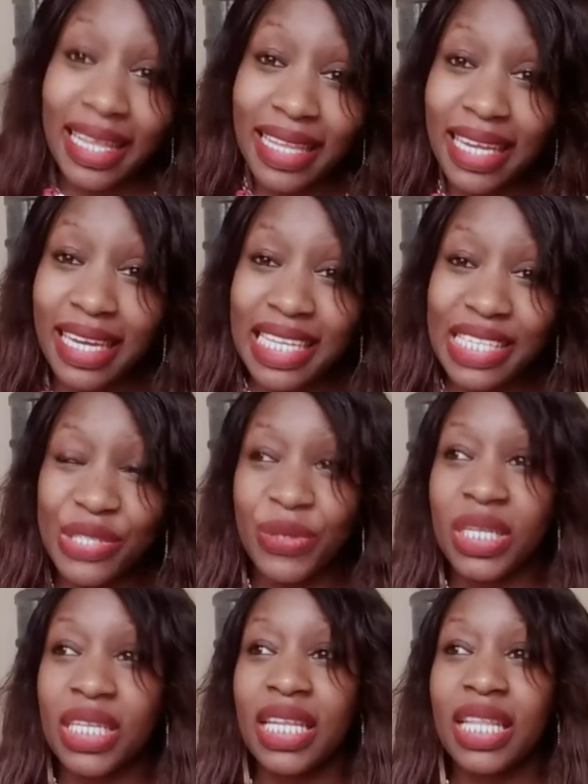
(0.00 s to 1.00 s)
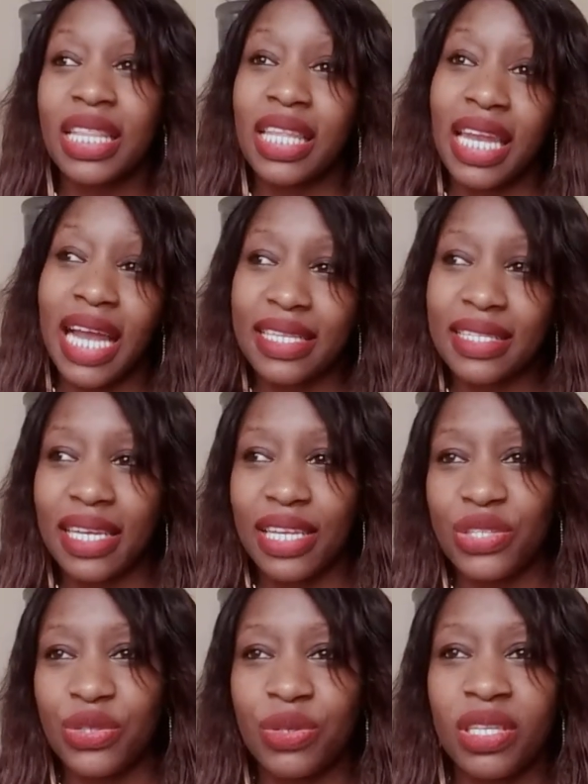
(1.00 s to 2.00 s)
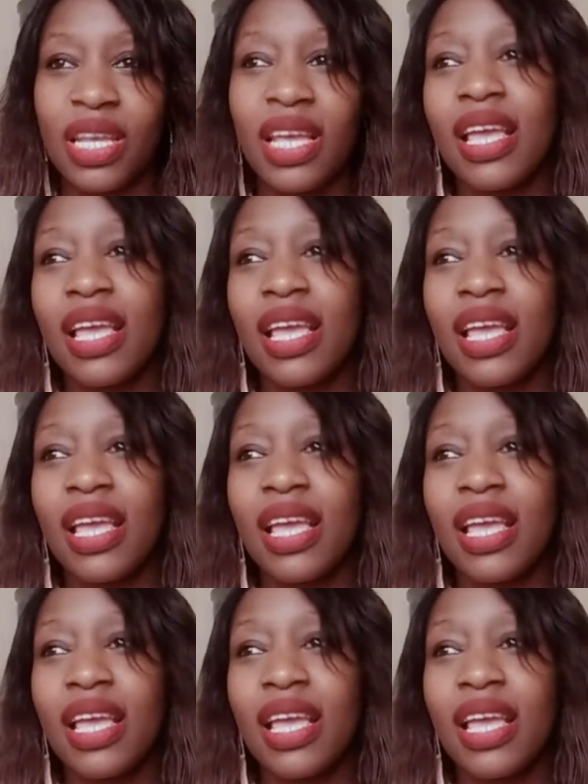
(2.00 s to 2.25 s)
learn? Last lesson,